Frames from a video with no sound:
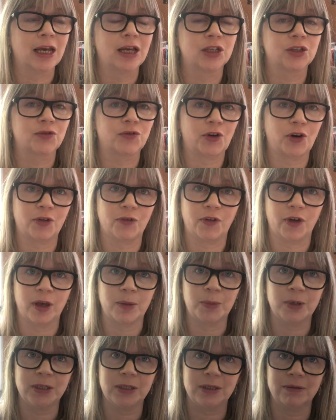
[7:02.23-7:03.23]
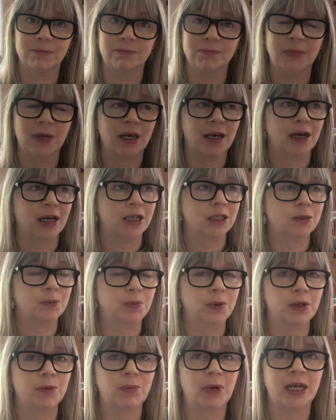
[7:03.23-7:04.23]
It's very famous, it's
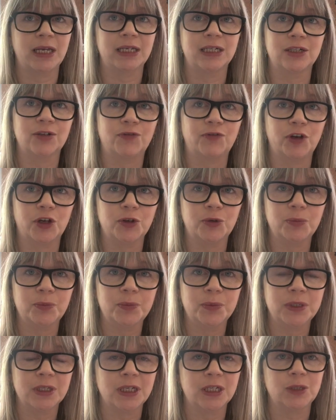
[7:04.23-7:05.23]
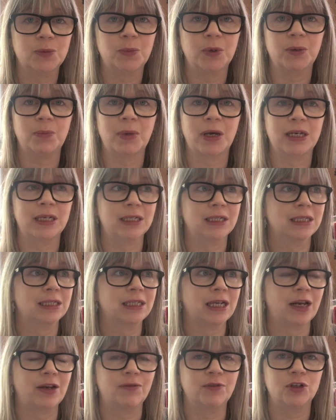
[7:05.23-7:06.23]
been made into films, it's been made into
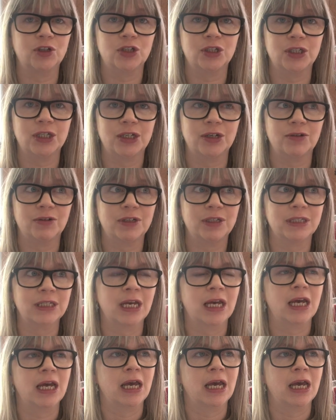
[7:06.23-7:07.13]
television series,